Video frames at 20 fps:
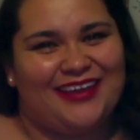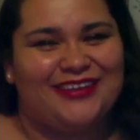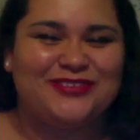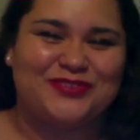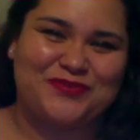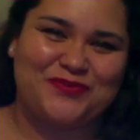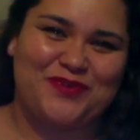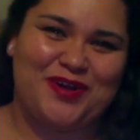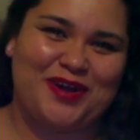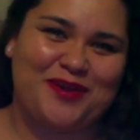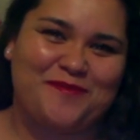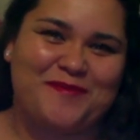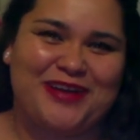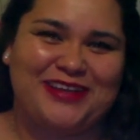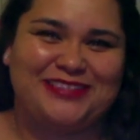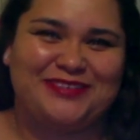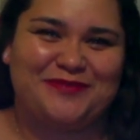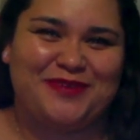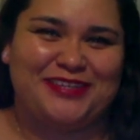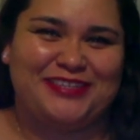guys, welcome
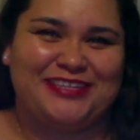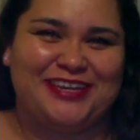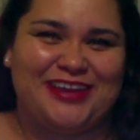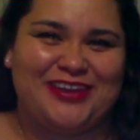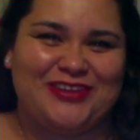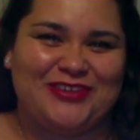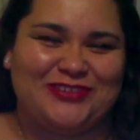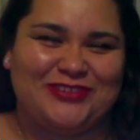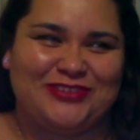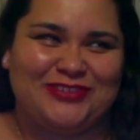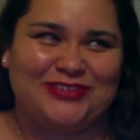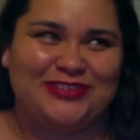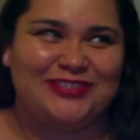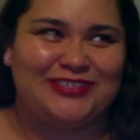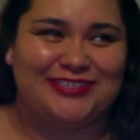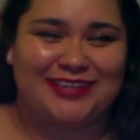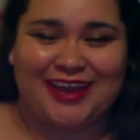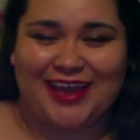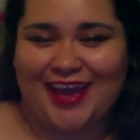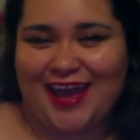back to my channel. So
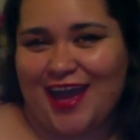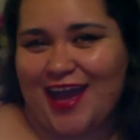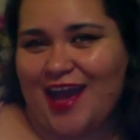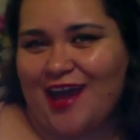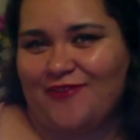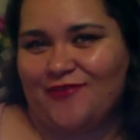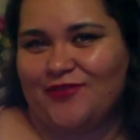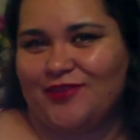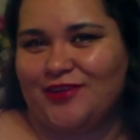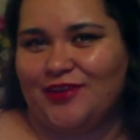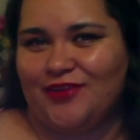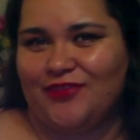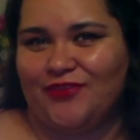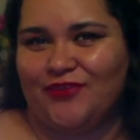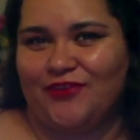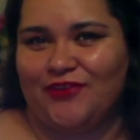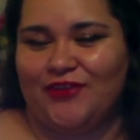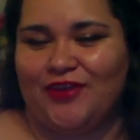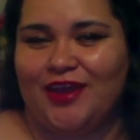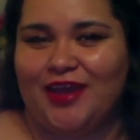today I have
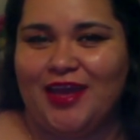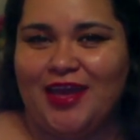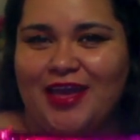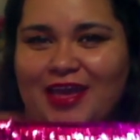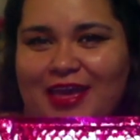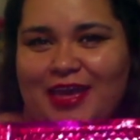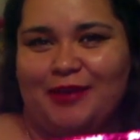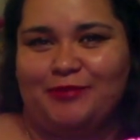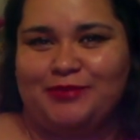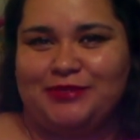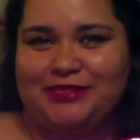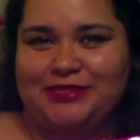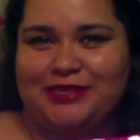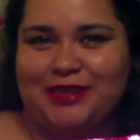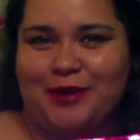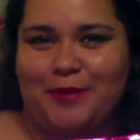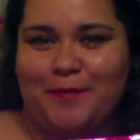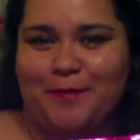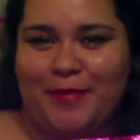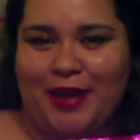another Ipsy
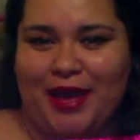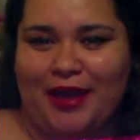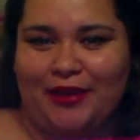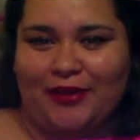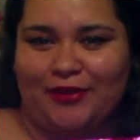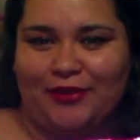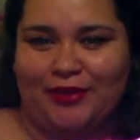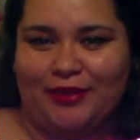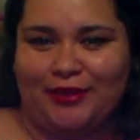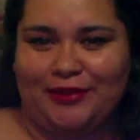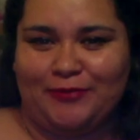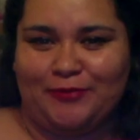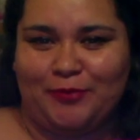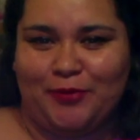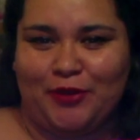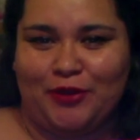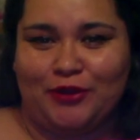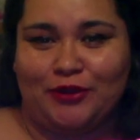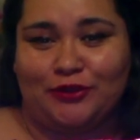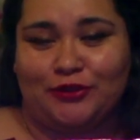Unbagging
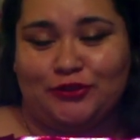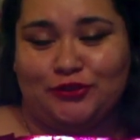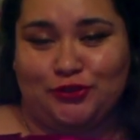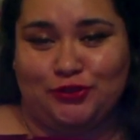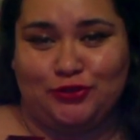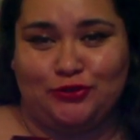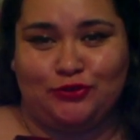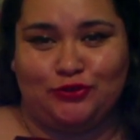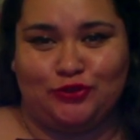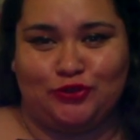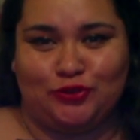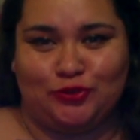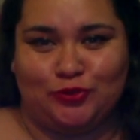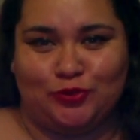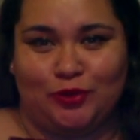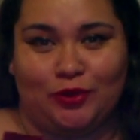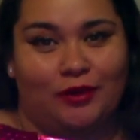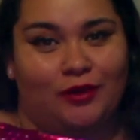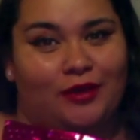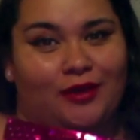per
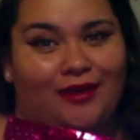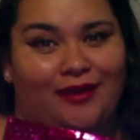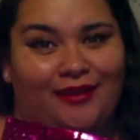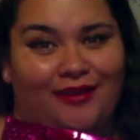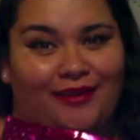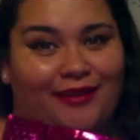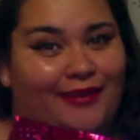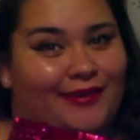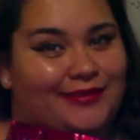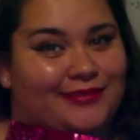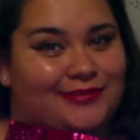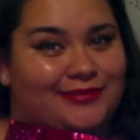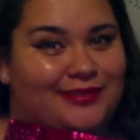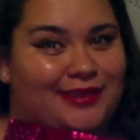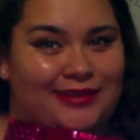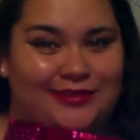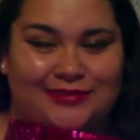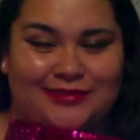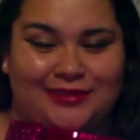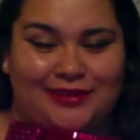usual. Yes,
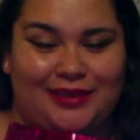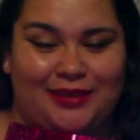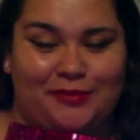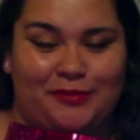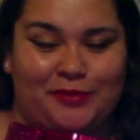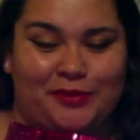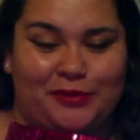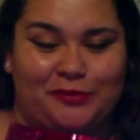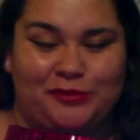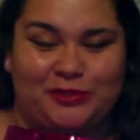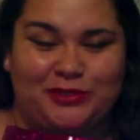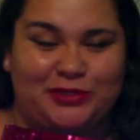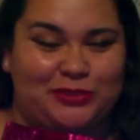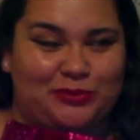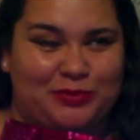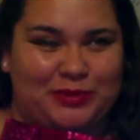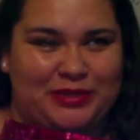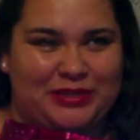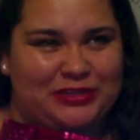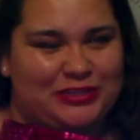that is a label. I'll
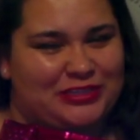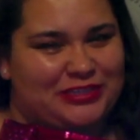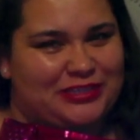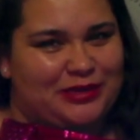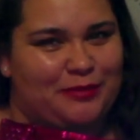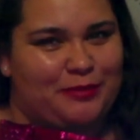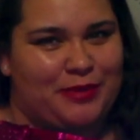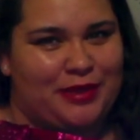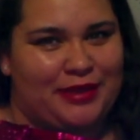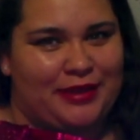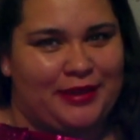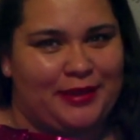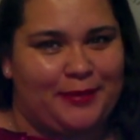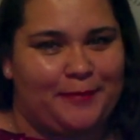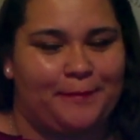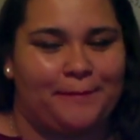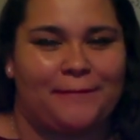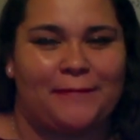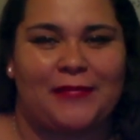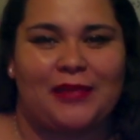zoom in just a
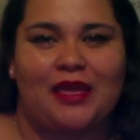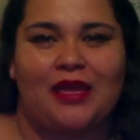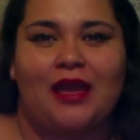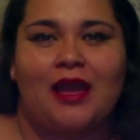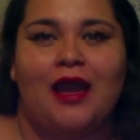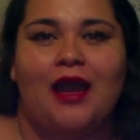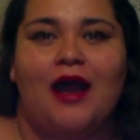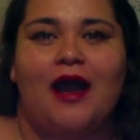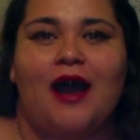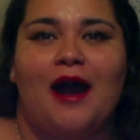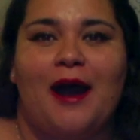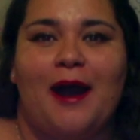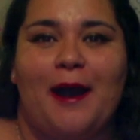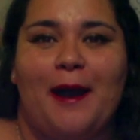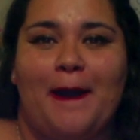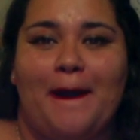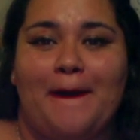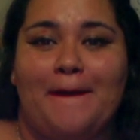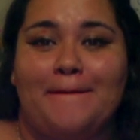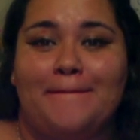minute.
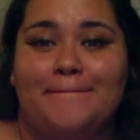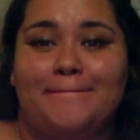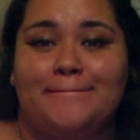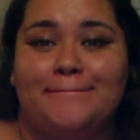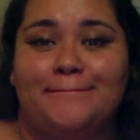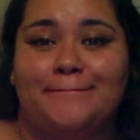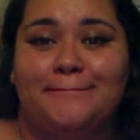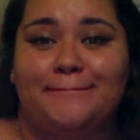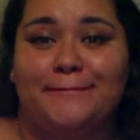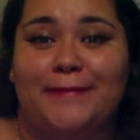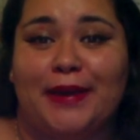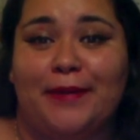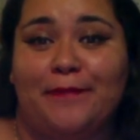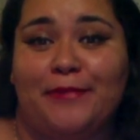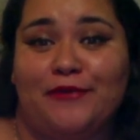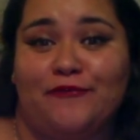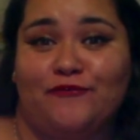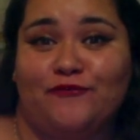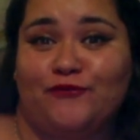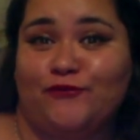But
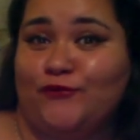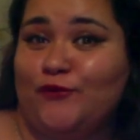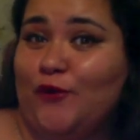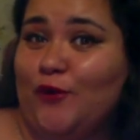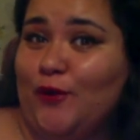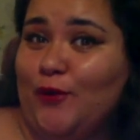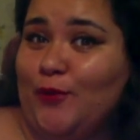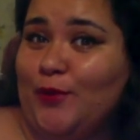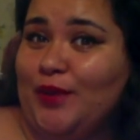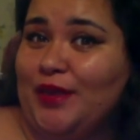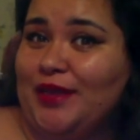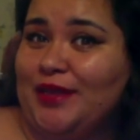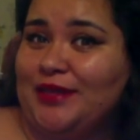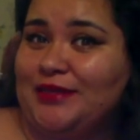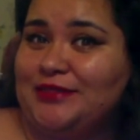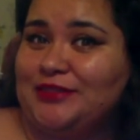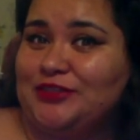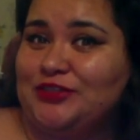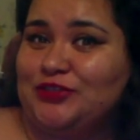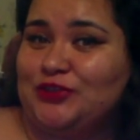before we
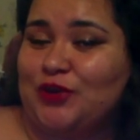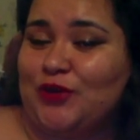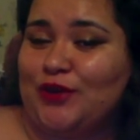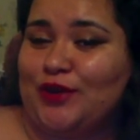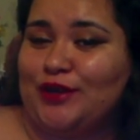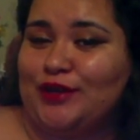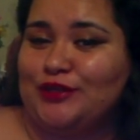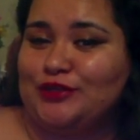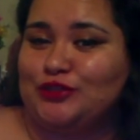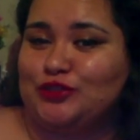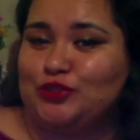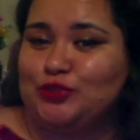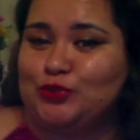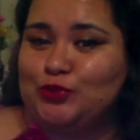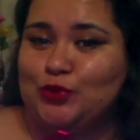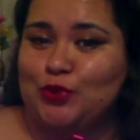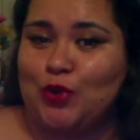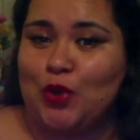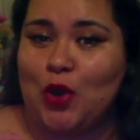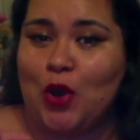get started
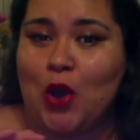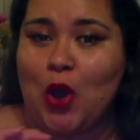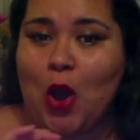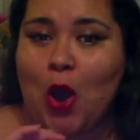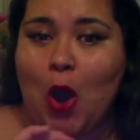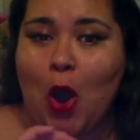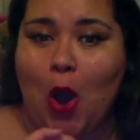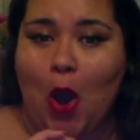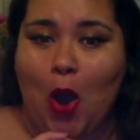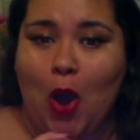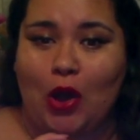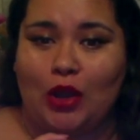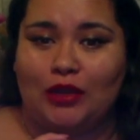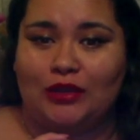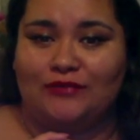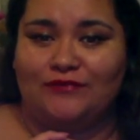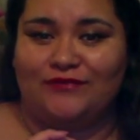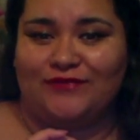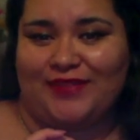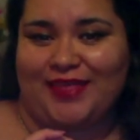into all
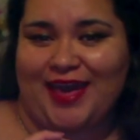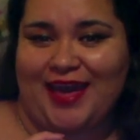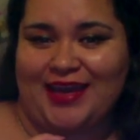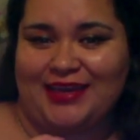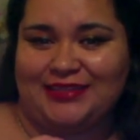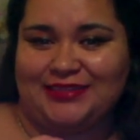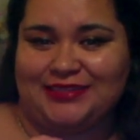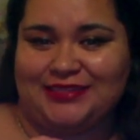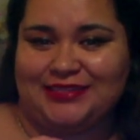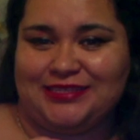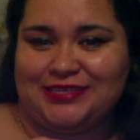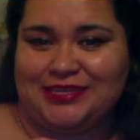of that,